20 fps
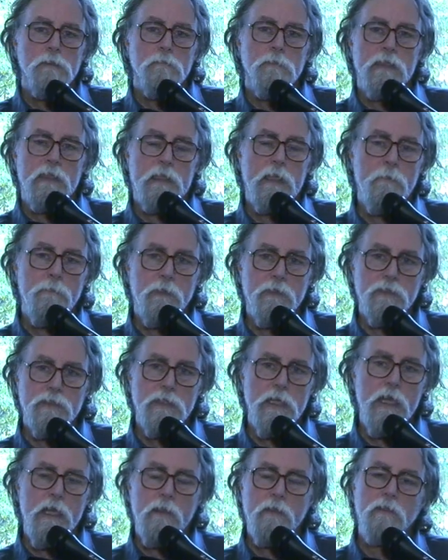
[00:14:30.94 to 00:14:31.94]
But I keep on
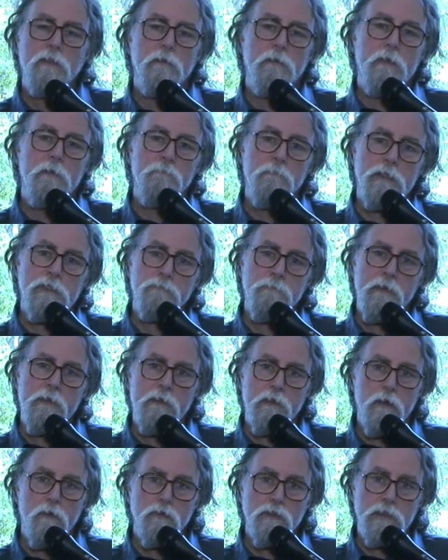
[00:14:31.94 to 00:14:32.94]
saying that it must be
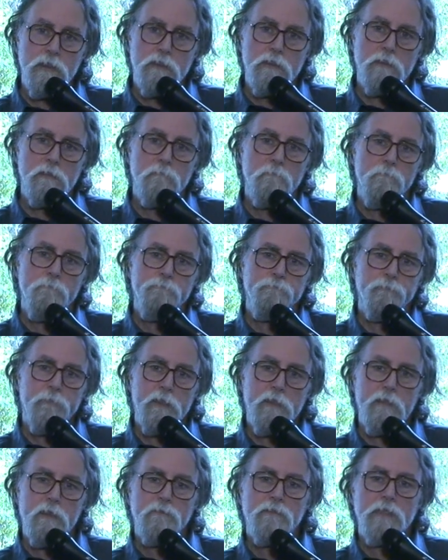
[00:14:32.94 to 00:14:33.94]
noted
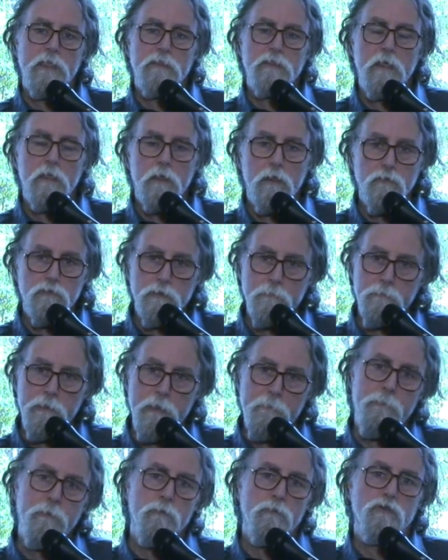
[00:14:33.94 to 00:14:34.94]
that I've said to loads of
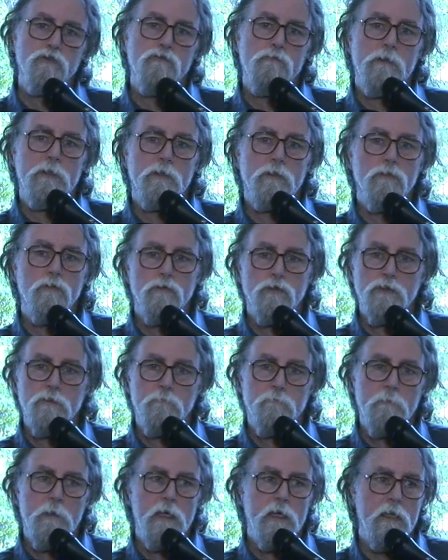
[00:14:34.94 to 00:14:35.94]
people during the course
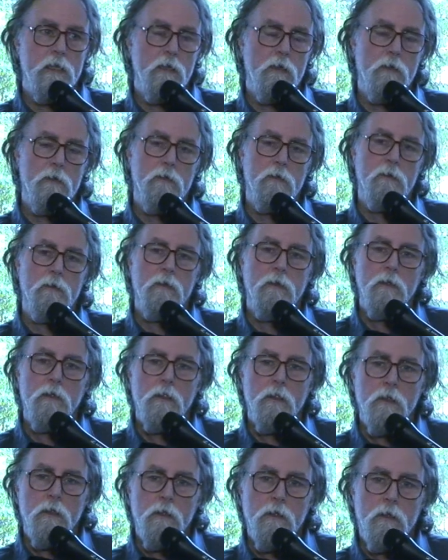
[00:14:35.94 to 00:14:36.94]
of my
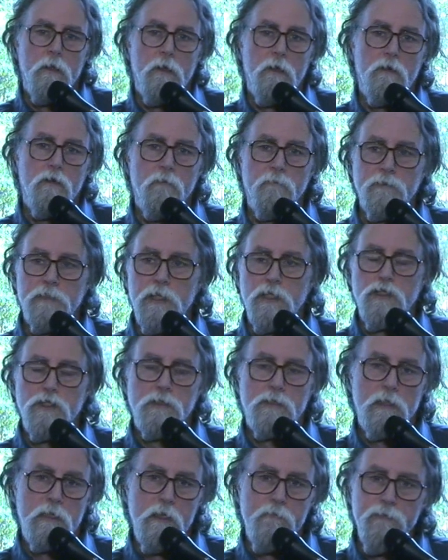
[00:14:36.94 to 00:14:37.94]

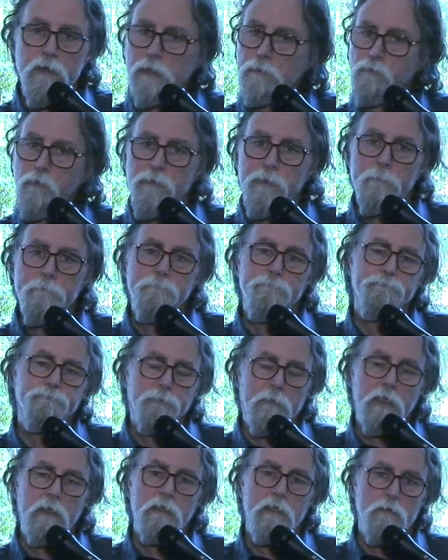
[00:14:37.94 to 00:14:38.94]
conversations that I've had with them,
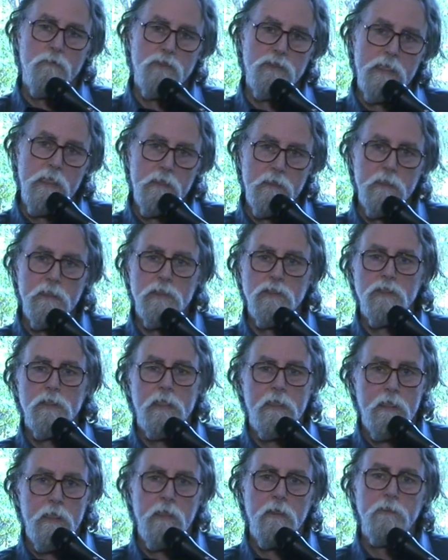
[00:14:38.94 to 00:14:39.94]
and I'll say this
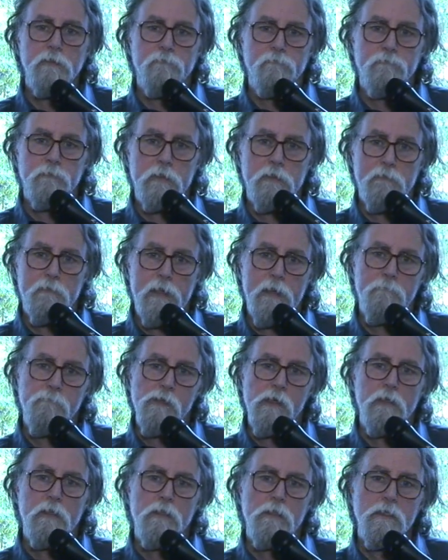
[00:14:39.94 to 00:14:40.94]
here in front of
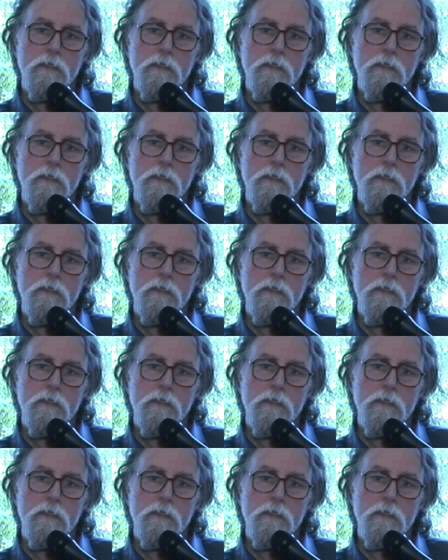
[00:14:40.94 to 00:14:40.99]
camera.